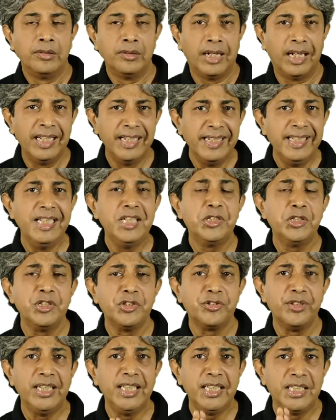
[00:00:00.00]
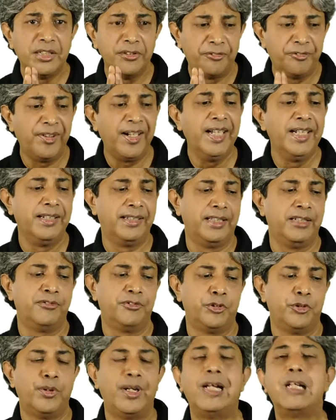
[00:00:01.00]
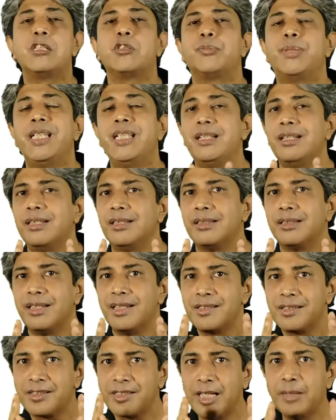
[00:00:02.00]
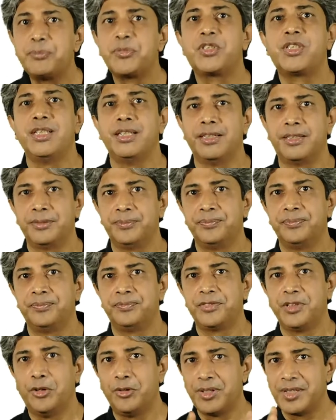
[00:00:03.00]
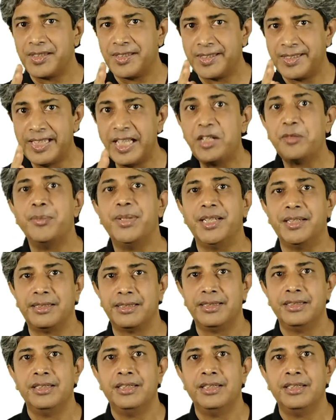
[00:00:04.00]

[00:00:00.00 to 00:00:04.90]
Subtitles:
A niche is really defined, therefore, as being a subset or a segment